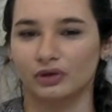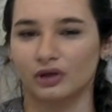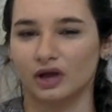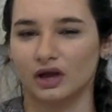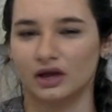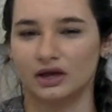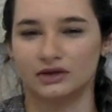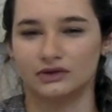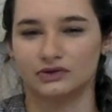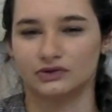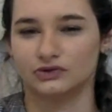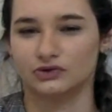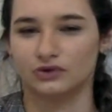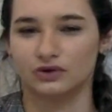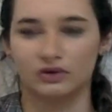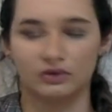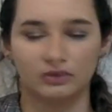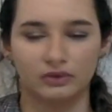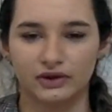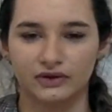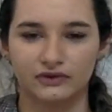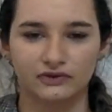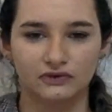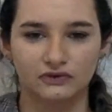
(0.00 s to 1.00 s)
And so
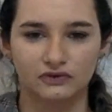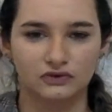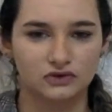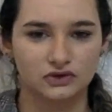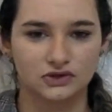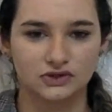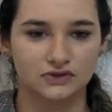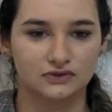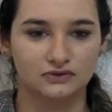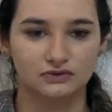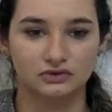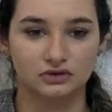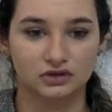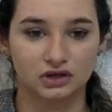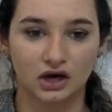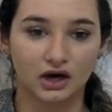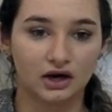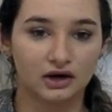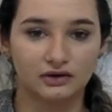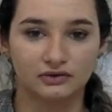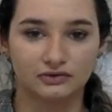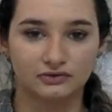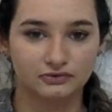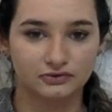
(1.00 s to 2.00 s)
it's just
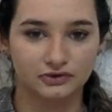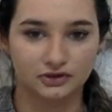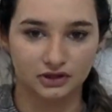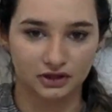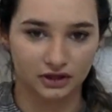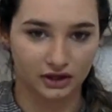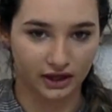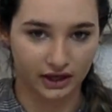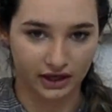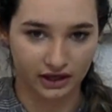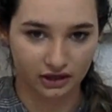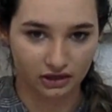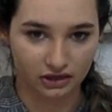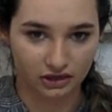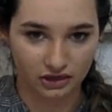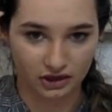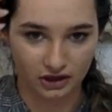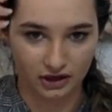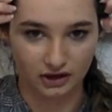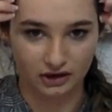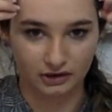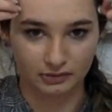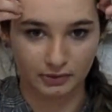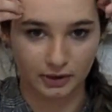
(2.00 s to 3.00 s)
tough to like
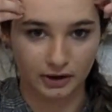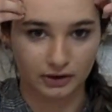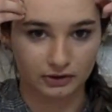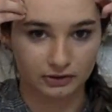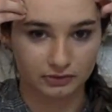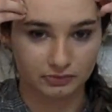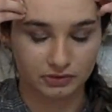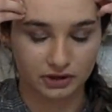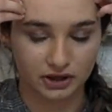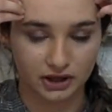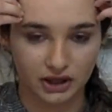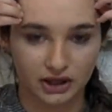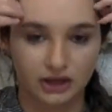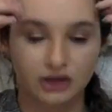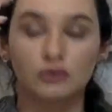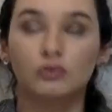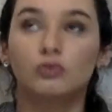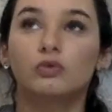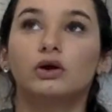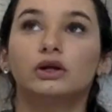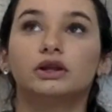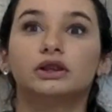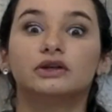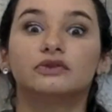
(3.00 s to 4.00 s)
think about and be like,
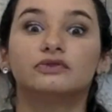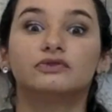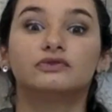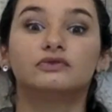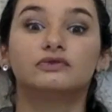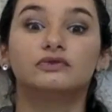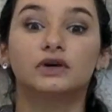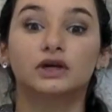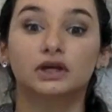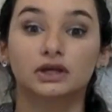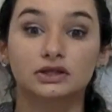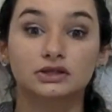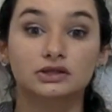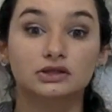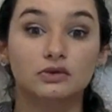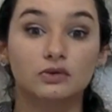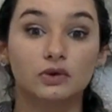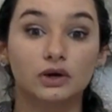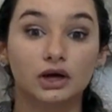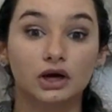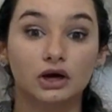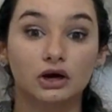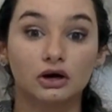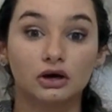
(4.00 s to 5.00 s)
what the fuck is
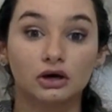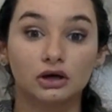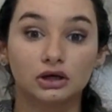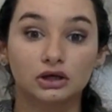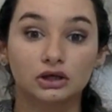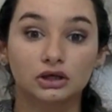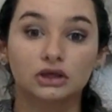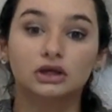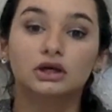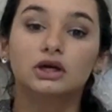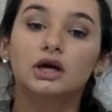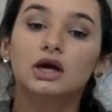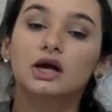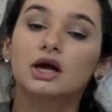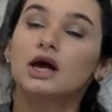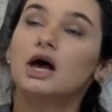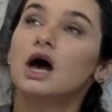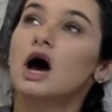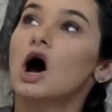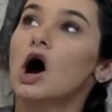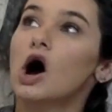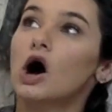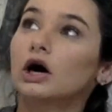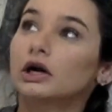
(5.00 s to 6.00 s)
going on?
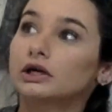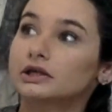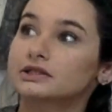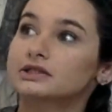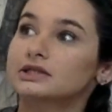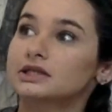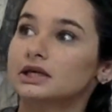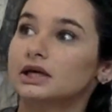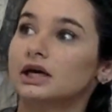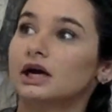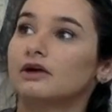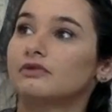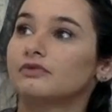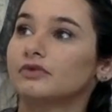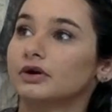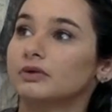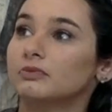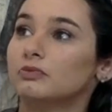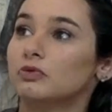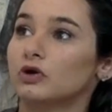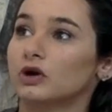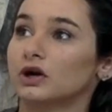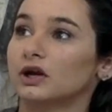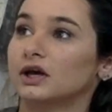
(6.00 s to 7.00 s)
Honestly, every
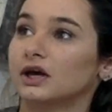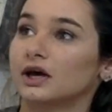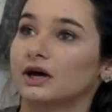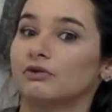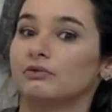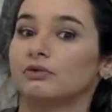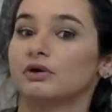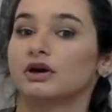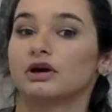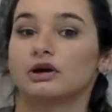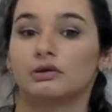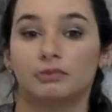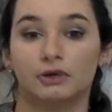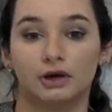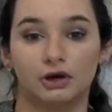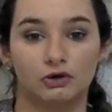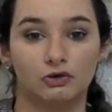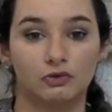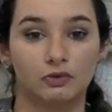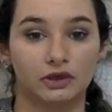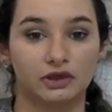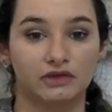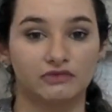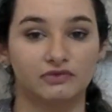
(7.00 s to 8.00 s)
morning I wake up and I go,
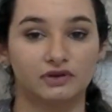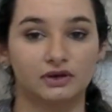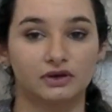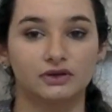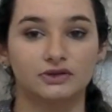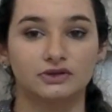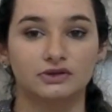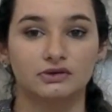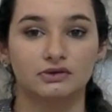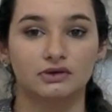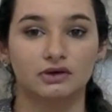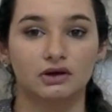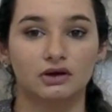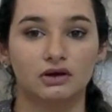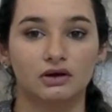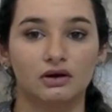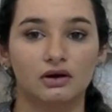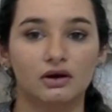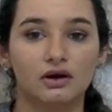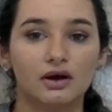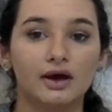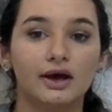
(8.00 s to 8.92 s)
what the fuck is going on?